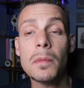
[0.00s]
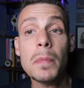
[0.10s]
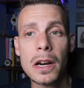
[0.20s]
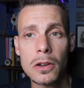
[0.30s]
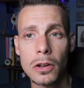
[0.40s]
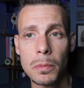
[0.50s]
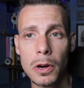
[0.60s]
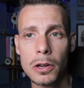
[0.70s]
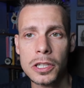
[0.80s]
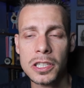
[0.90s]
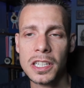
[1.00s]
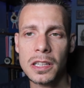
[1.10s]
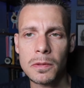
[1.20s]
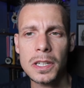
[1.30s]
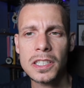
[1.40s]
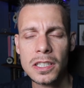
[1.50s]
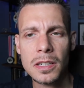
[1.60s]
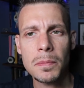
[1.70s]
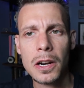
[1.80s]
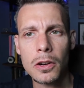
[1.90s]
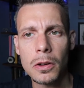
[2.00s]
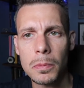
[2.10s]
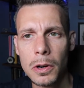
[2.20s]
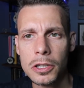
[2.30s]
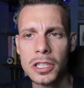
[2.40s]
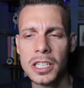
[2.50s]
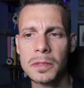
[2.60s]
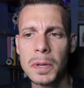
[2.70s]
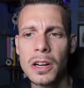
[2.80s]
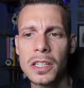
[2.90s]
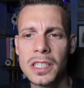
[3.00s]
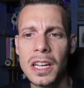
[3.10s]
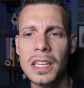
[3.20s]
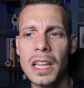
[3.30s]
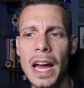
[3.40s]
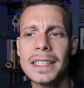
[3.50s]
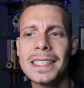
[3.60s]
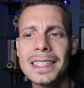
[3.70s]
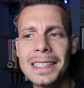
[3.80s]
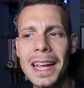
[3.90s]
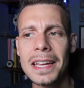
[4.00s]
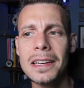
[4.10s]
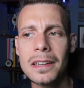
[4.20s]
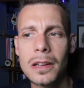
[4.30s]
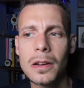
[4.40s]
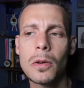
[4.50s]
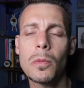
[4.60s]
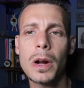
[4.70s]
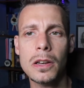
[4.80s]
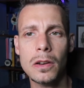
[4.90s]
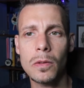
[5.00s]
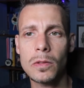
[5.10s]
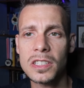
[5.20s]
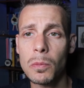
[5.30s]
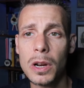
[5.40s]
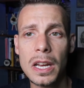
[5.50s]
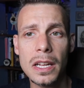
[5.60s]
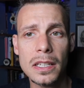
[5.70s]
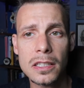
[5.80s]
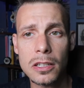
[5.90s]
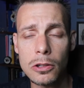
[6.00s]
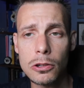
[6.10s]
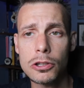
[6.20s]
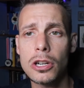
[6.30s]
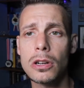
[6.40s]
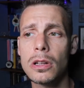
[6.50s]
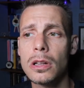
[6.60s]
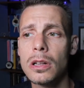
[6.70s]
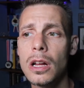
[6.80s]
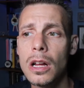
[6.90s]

a medical emergency, and the reason it's a medical emergency is because in that state, when someone is delusional,